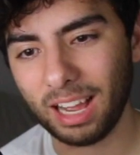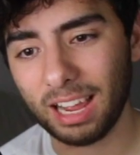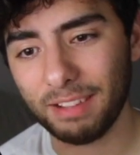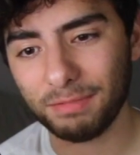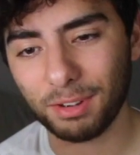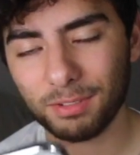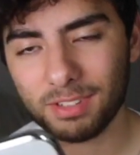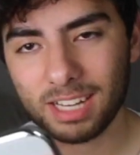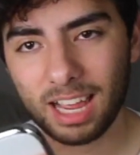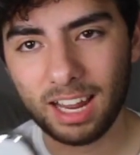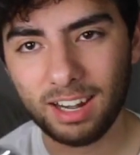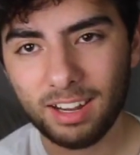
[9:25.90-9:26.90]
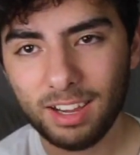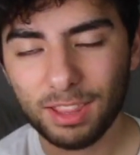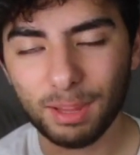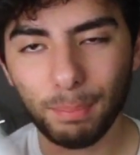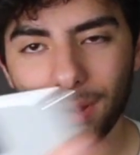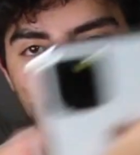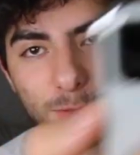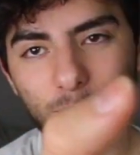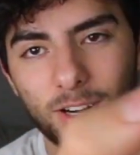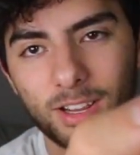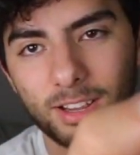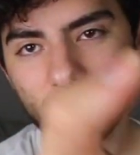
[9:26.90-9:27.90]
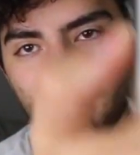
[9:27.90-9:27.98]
iPhone 10. The buttons work,